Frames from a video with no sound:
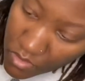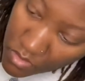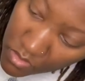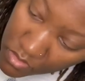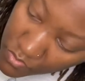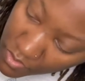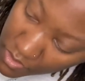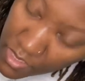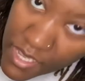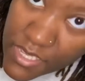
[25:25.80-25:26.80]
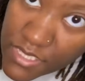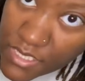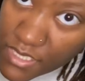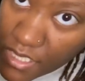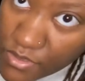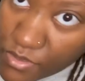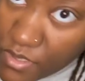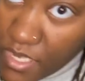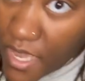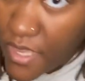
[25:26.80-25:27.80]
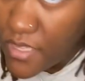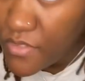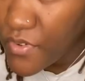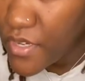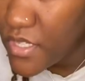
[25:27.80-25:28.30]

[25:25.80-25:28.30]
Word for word: looks very nice it's not too tight it's very